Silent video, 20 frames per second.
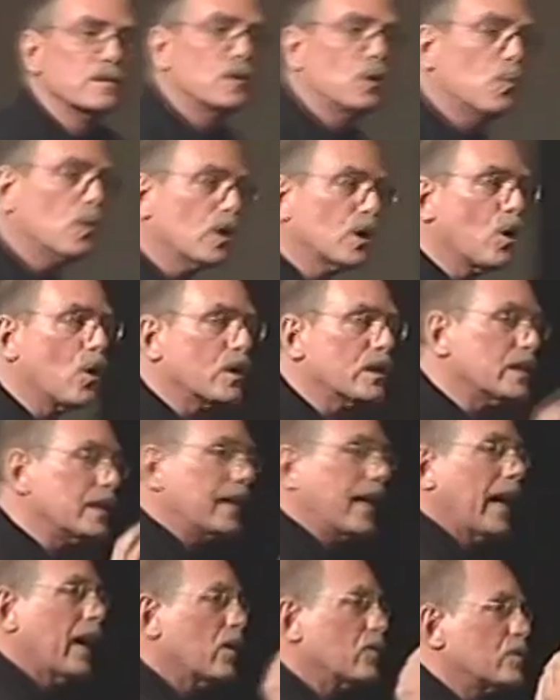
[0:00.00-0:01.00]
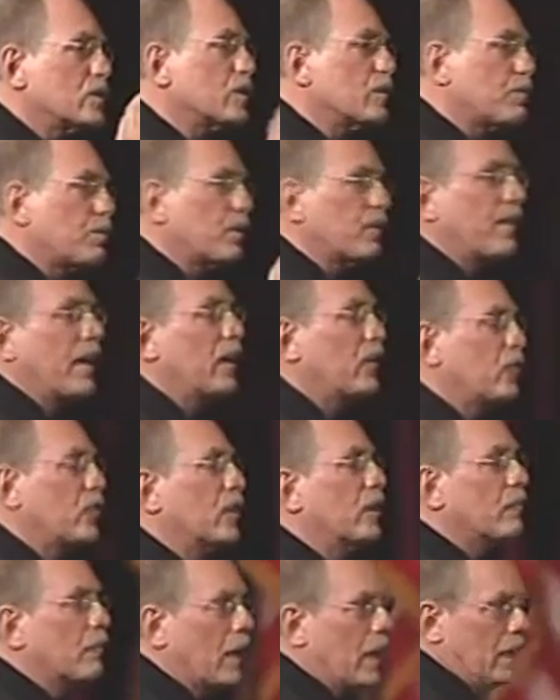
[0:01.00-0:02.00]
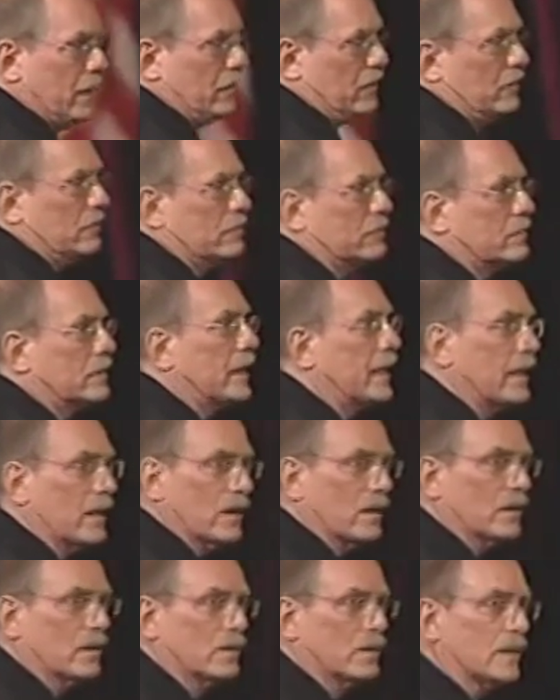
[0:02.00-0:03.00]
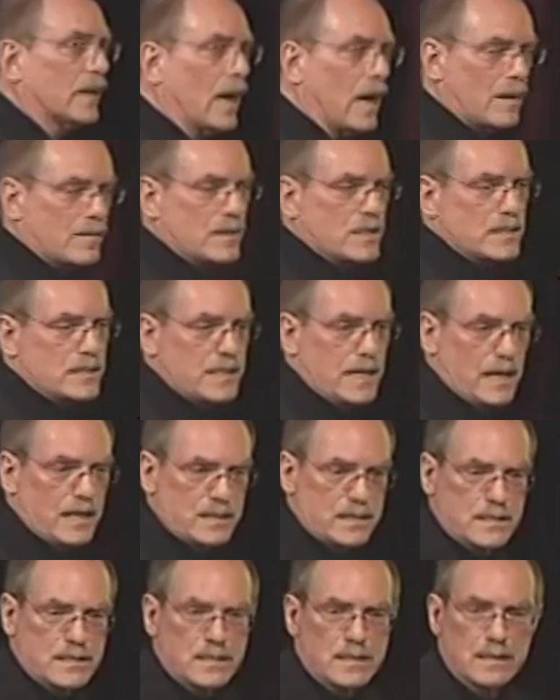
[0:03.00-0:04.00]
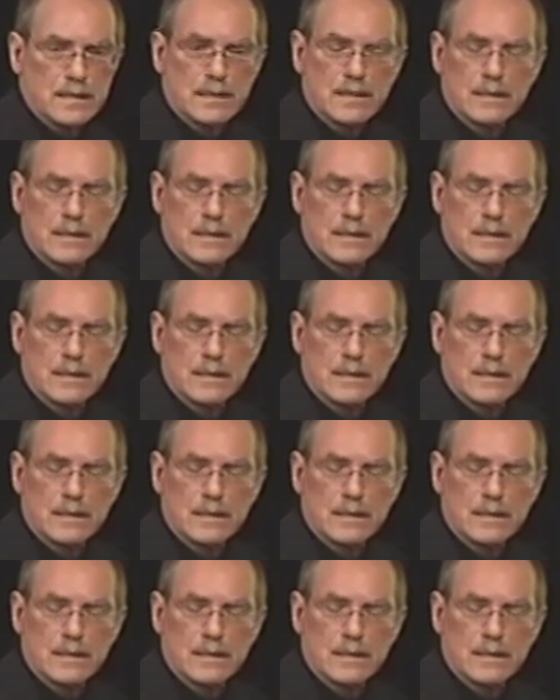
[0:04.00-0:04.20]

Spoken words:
So we're going to the ounce of prevention model here. Common sense.